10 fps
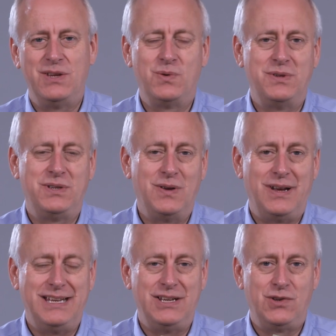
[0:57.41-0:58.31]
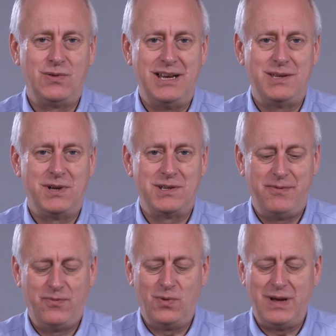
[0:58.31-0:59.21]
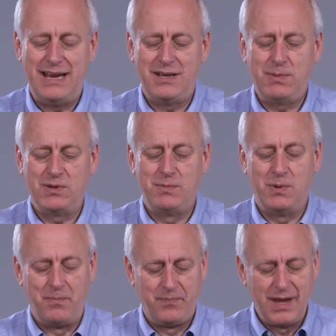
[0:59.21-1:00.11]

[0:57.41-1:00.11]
it's always a good idea to train as much beforehand as possible.